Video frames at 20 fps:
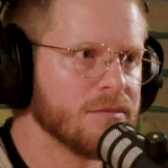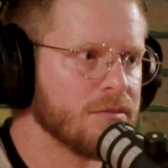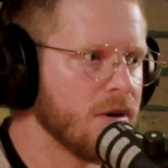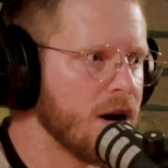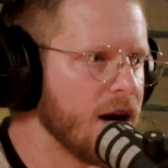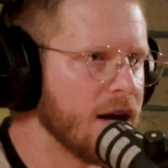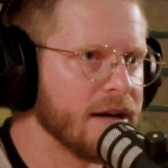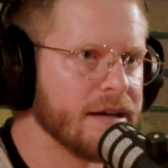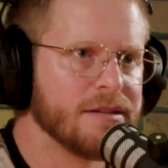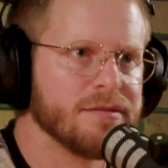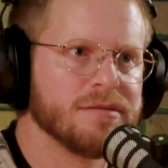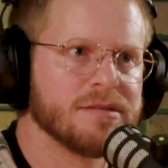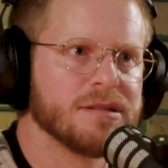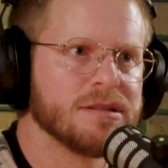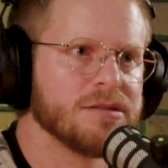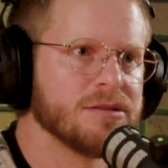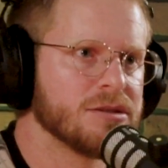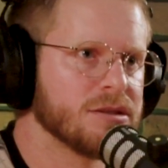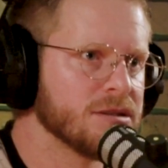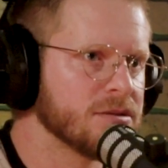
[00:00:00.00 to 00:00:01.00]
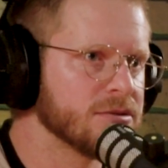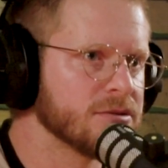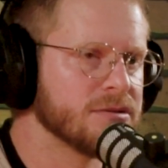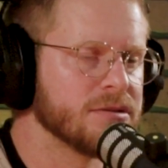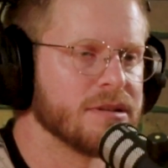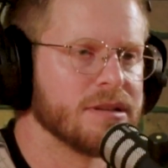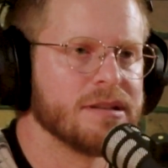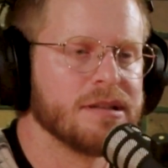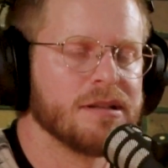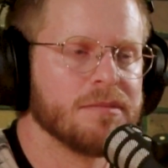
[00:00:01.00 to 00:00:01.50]
wives and
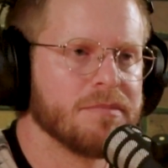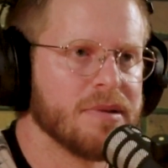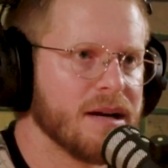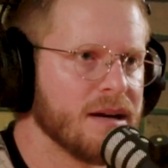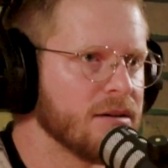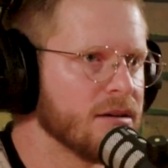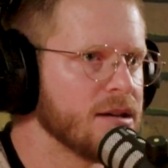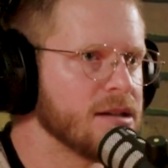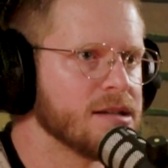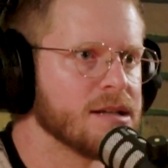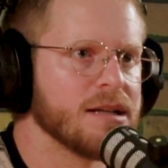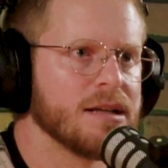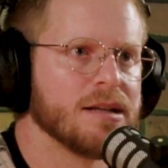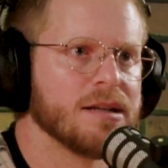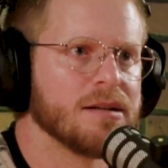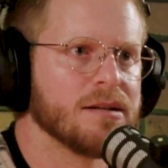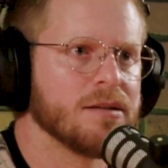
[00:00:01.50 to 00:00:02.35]
children and parenting.